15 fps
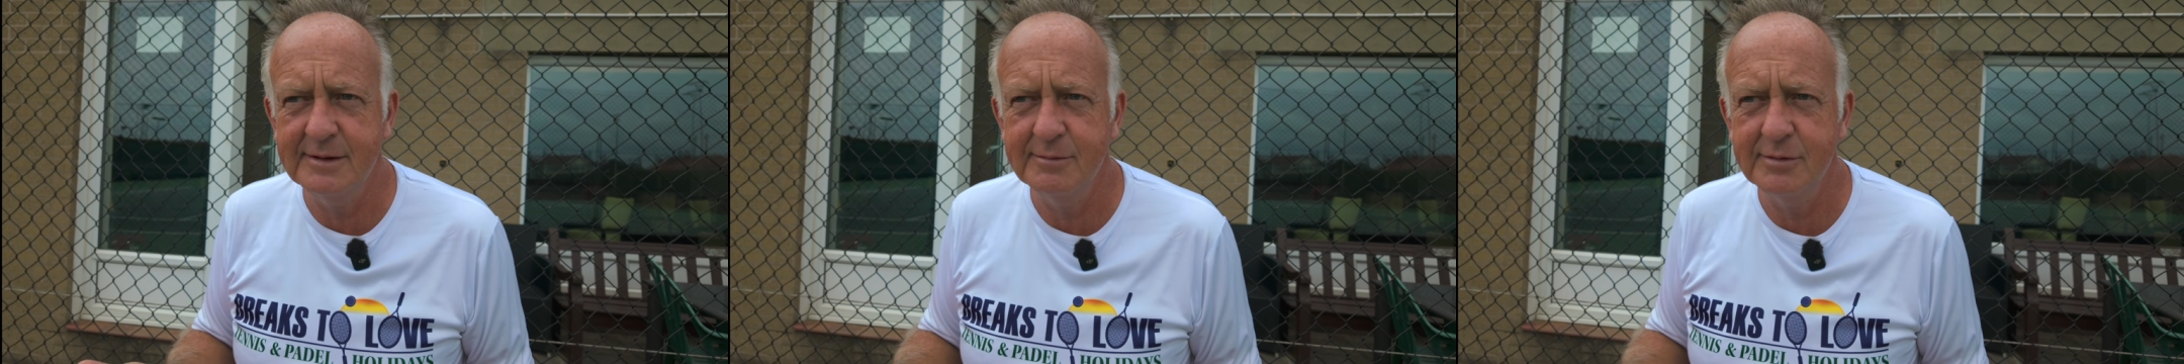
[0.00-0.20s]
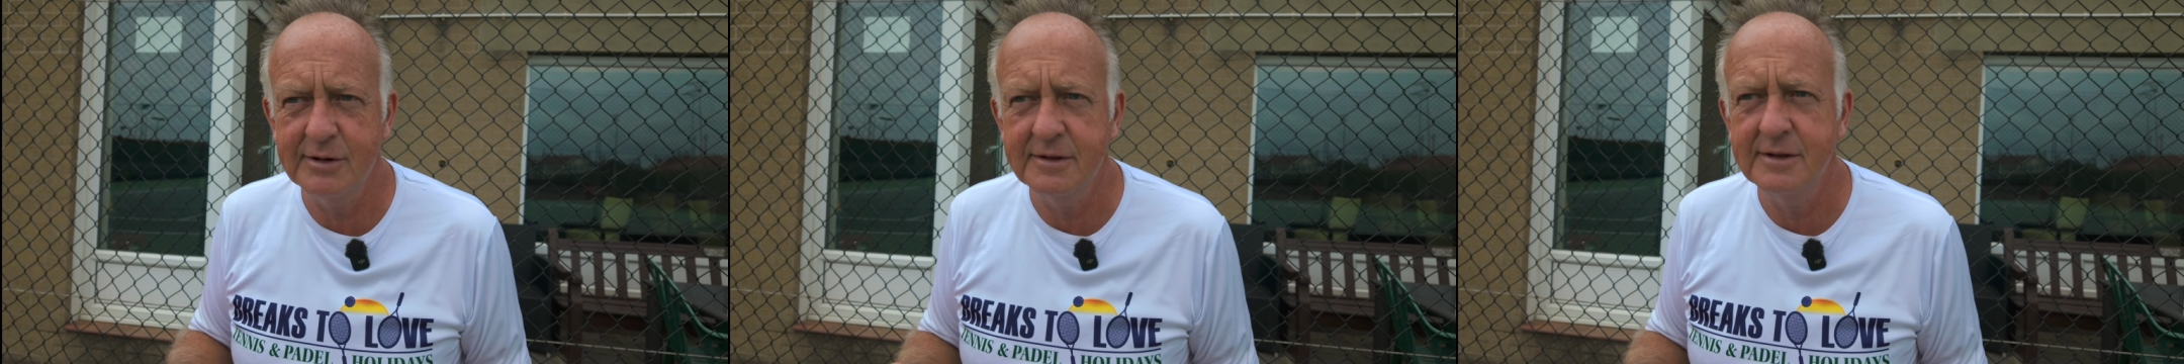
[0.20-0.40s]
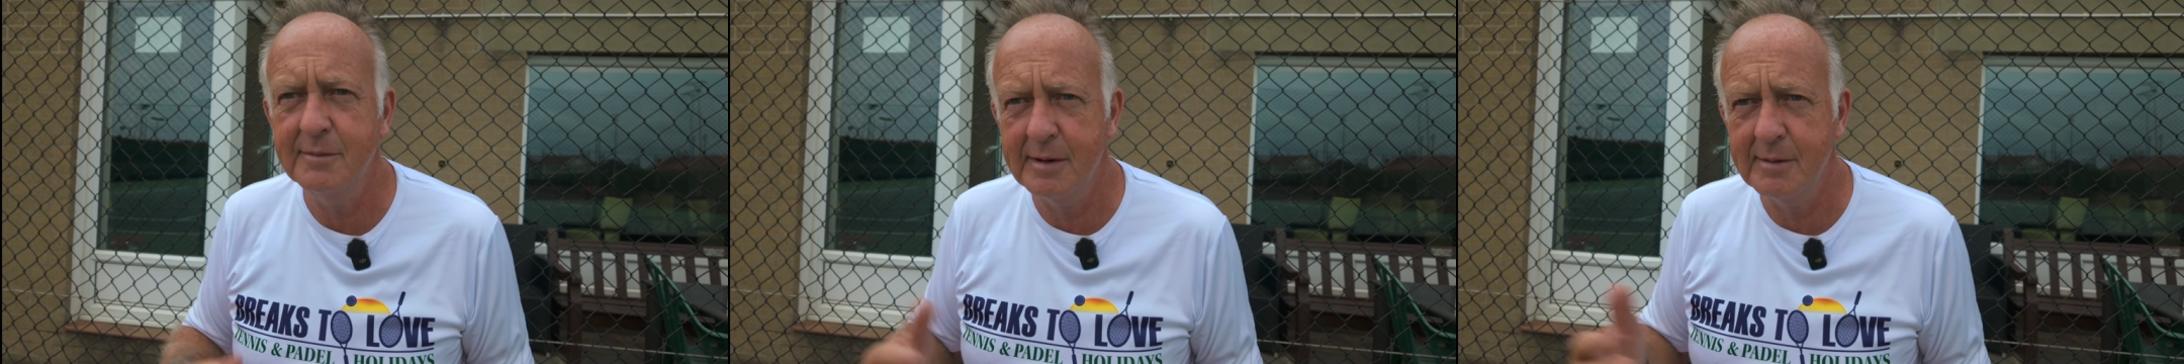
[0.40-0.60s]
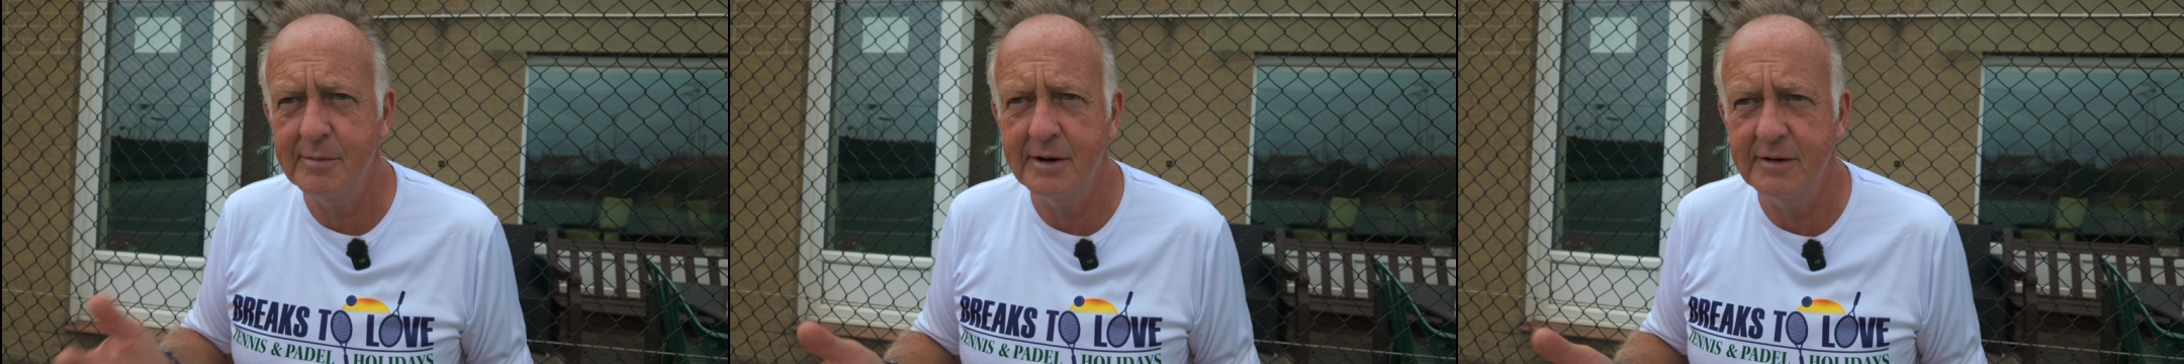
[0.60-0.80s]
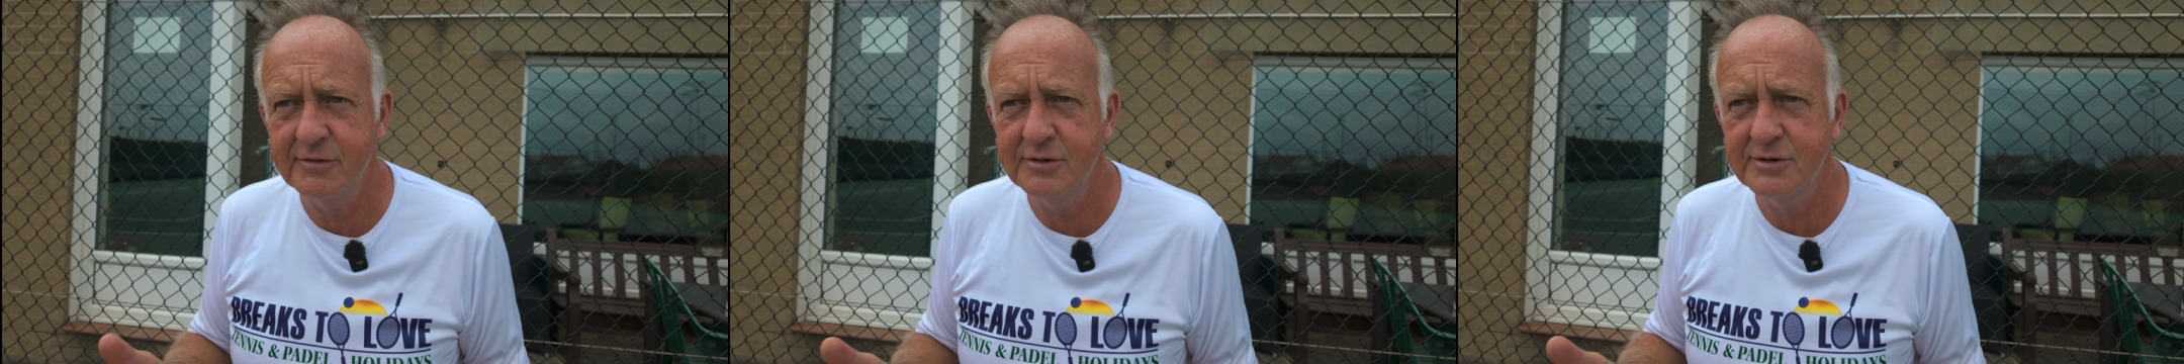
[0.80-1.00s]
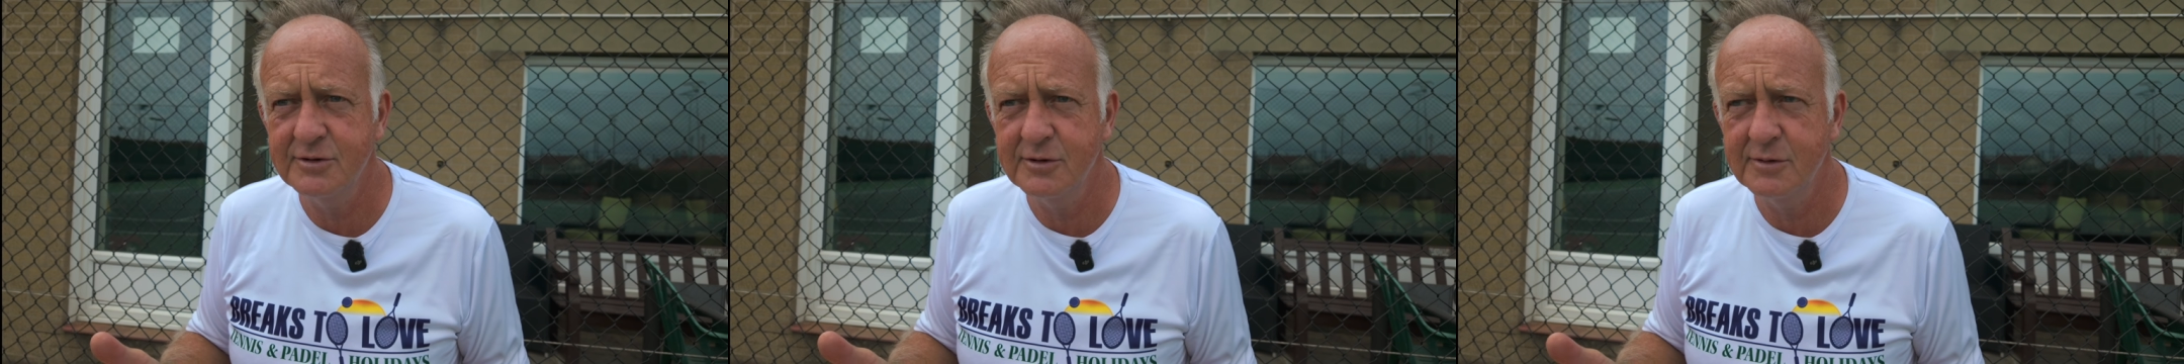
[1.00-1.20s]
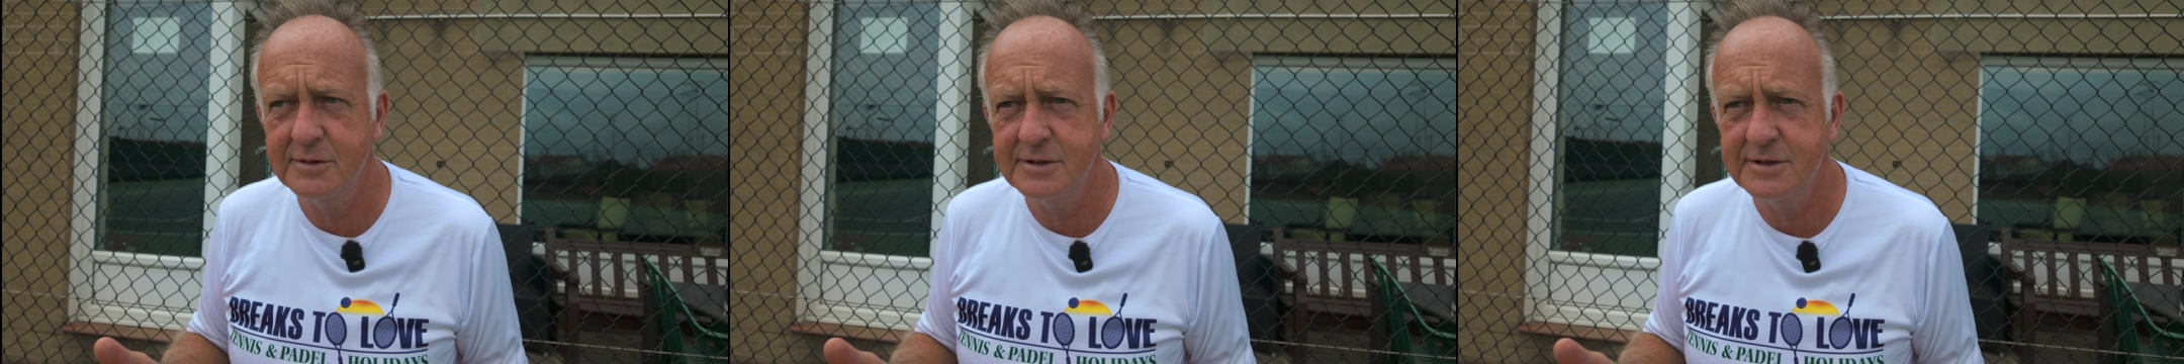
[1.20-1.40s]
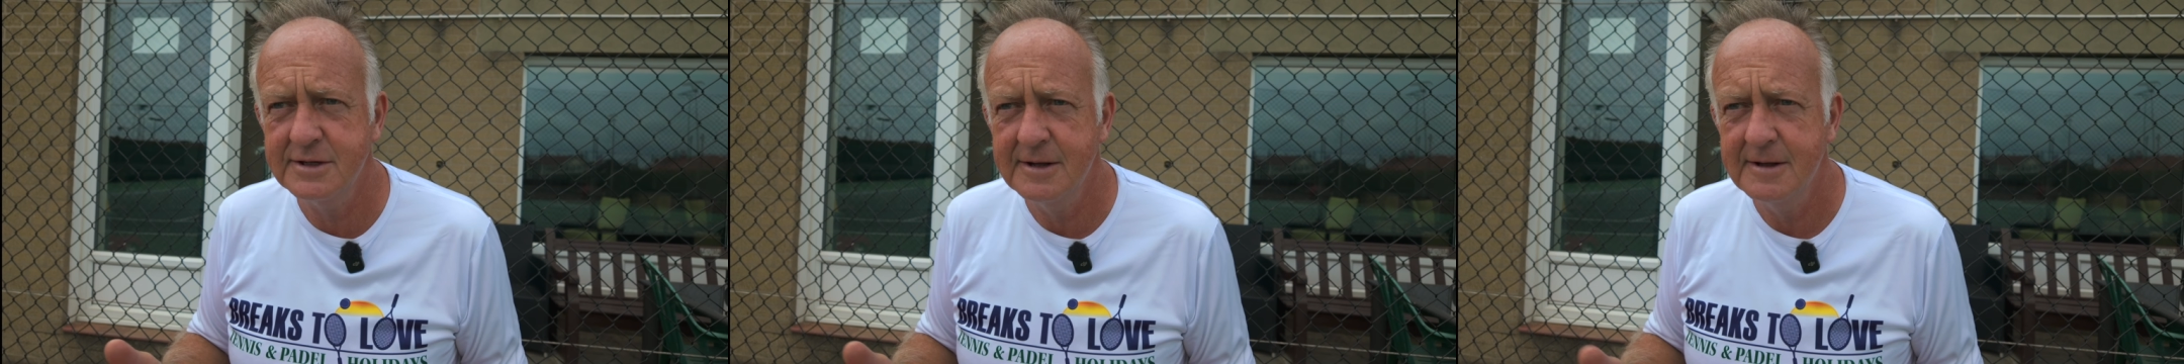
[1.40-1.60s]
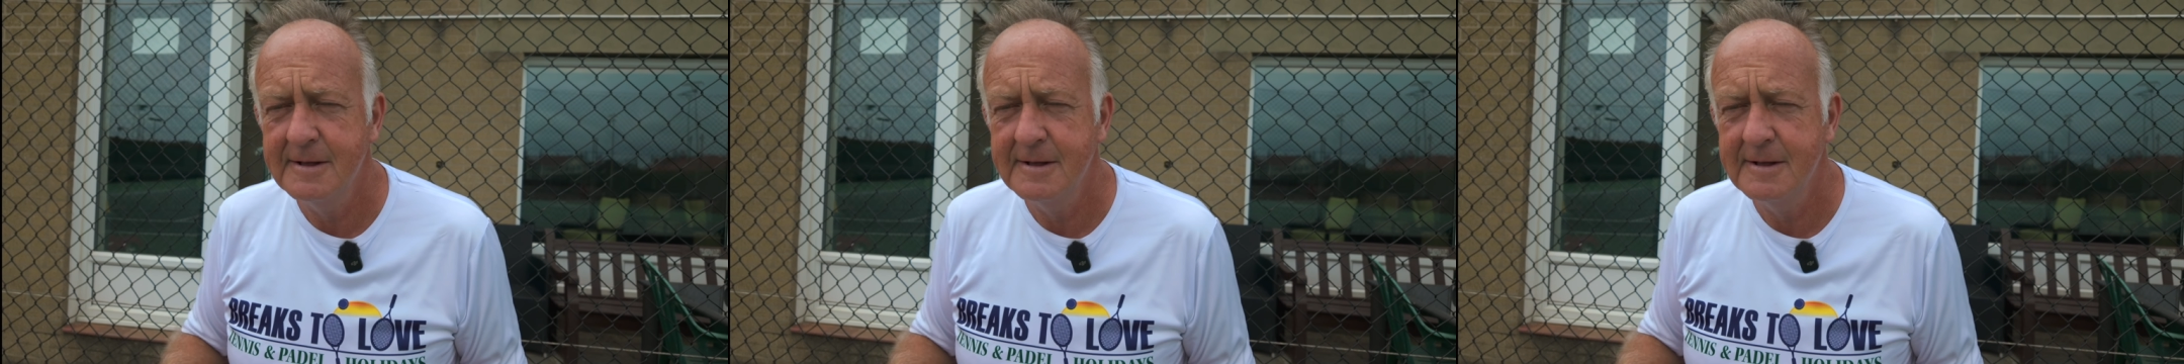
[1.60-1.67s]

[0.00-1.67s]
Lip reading: but they might play a few tournaments.